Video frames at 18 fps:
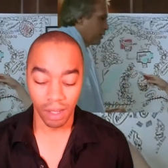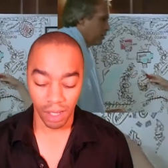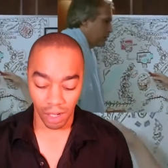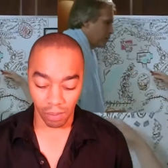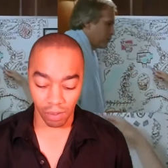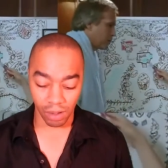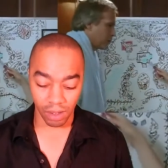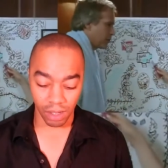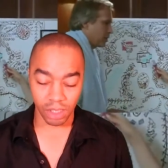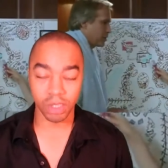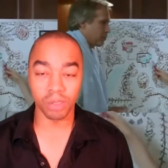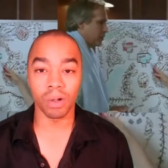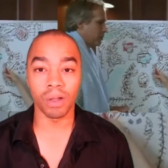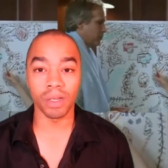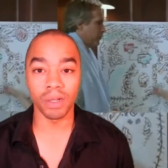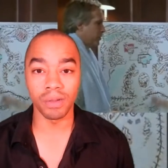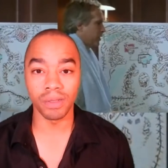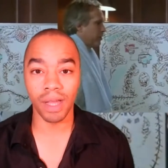and we're gonna
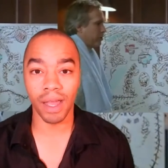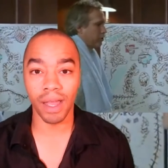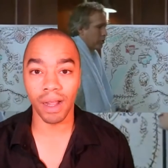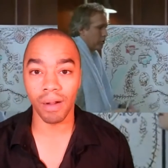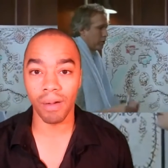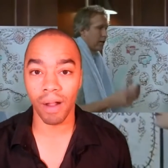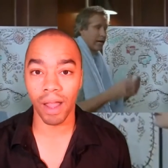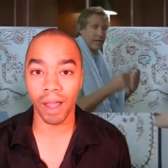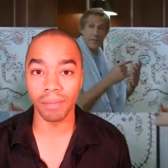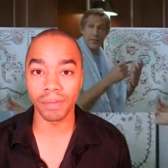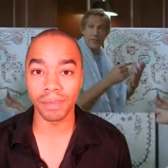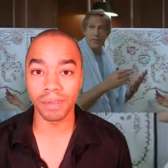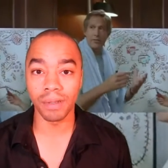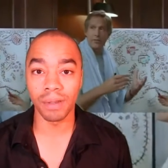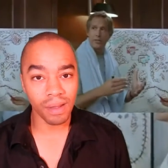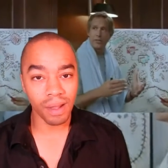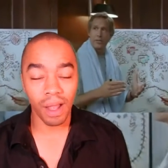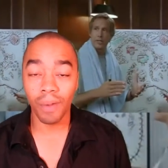draw you
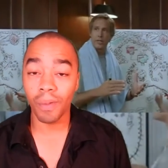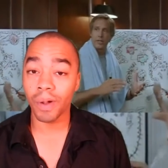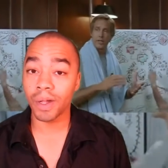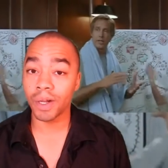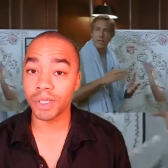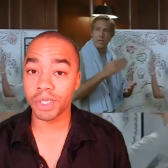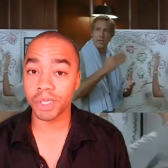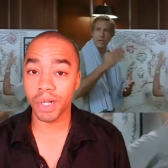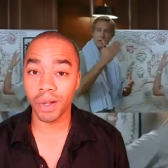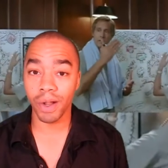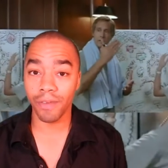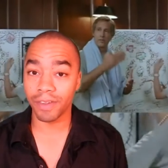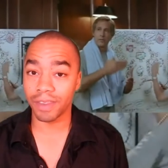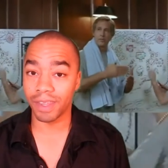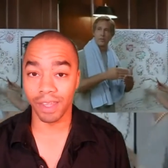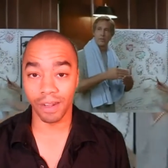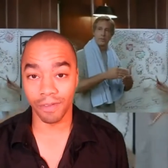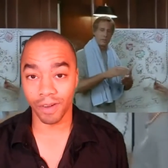diagrams and we're gonna show you
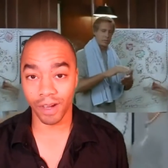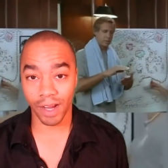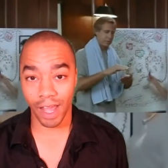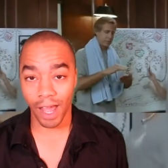everything that's fucking